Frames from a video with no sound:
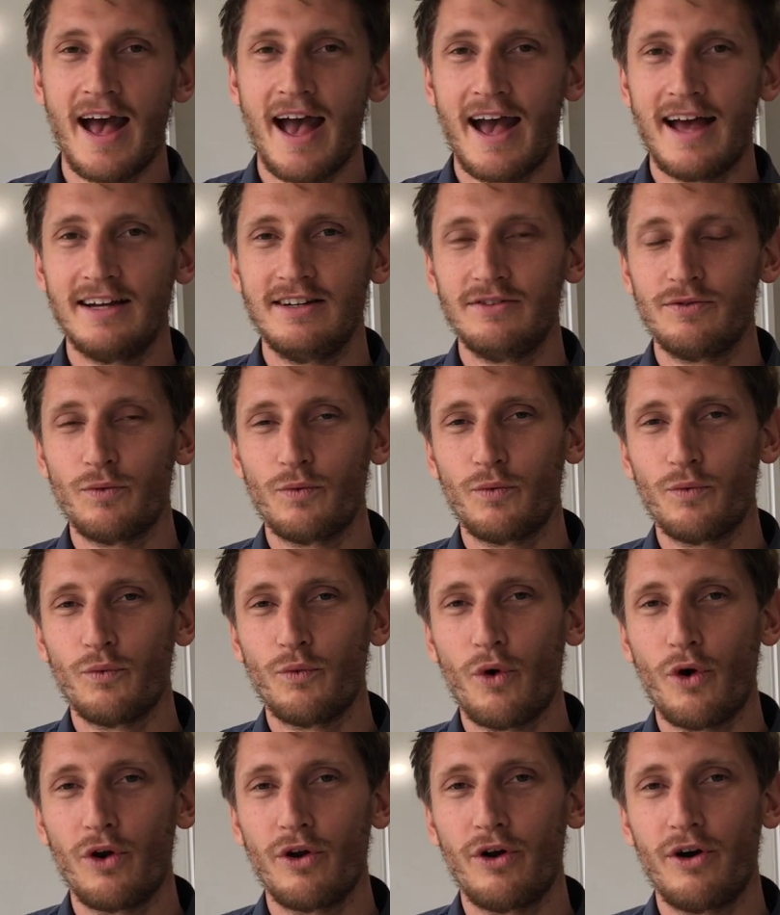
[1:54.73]
And
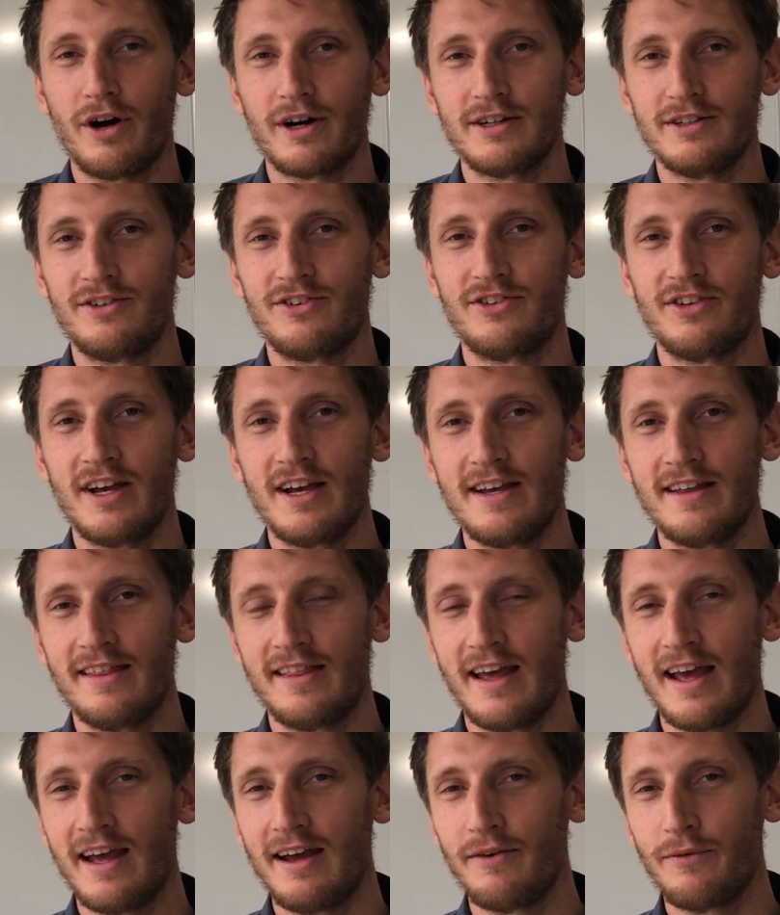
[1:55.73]
what I could see in
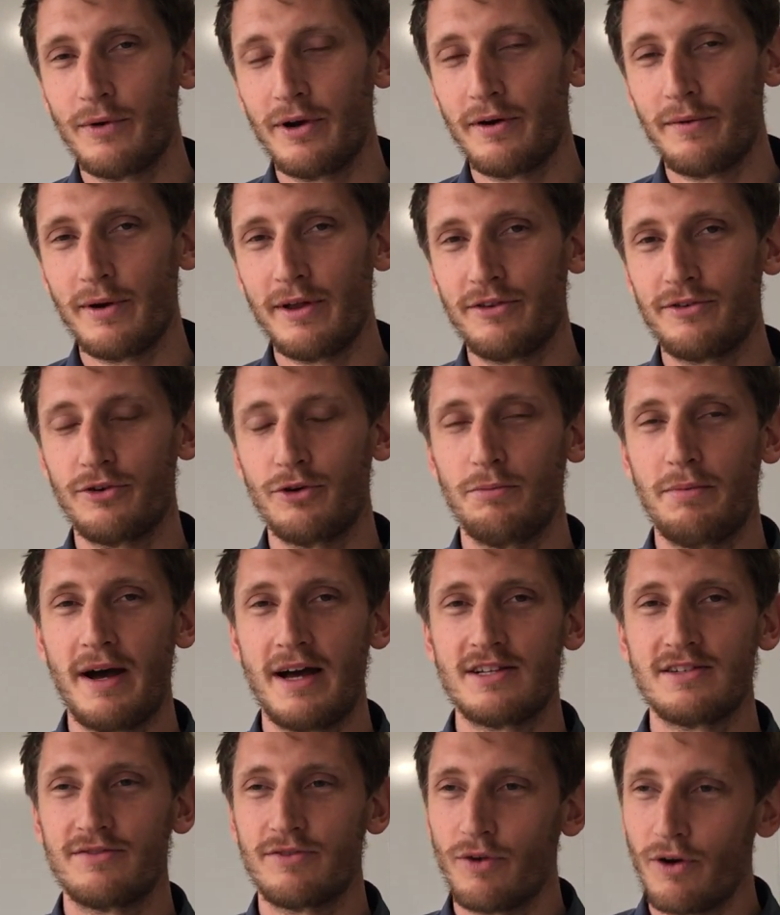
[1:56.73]
there when I went through a
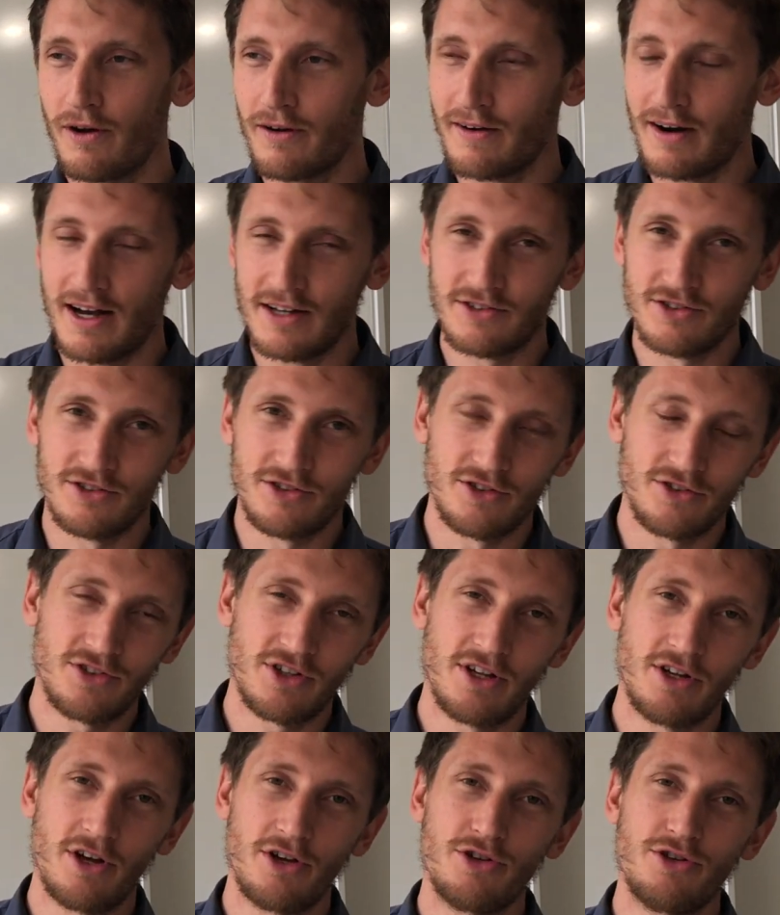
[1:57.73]
patch of ryegrass is just
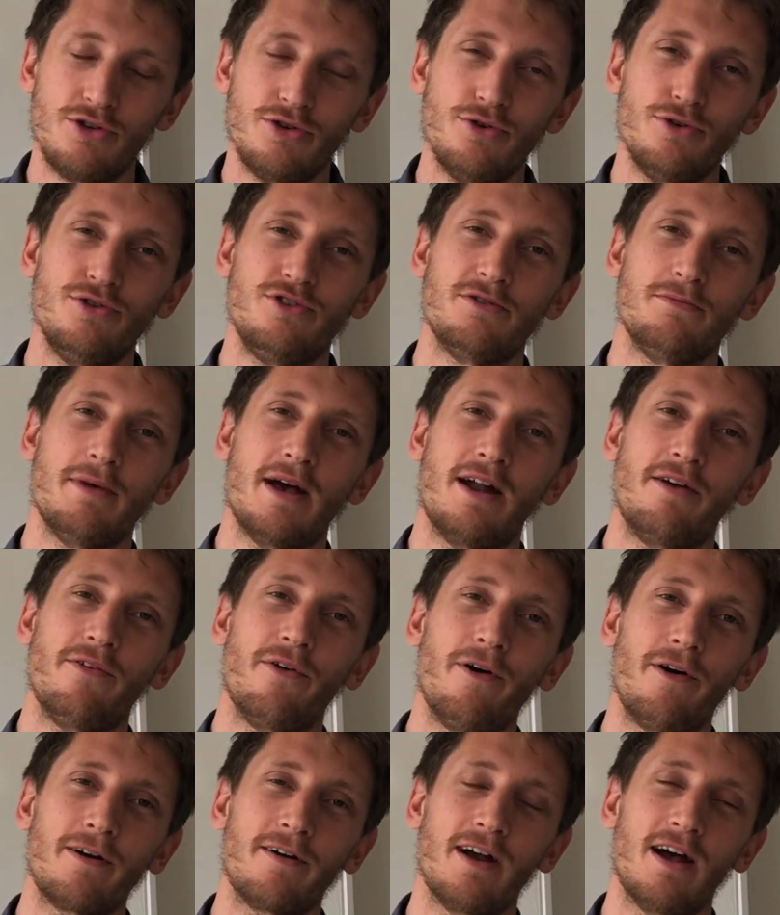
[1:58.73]
a huge amount of
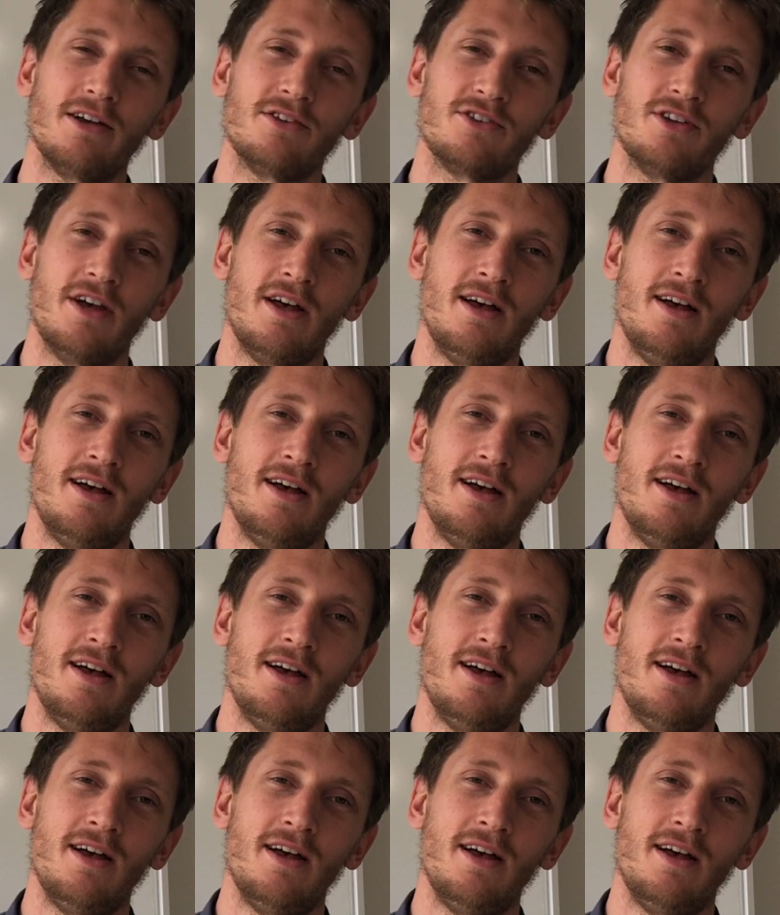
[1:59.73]
ryegrass.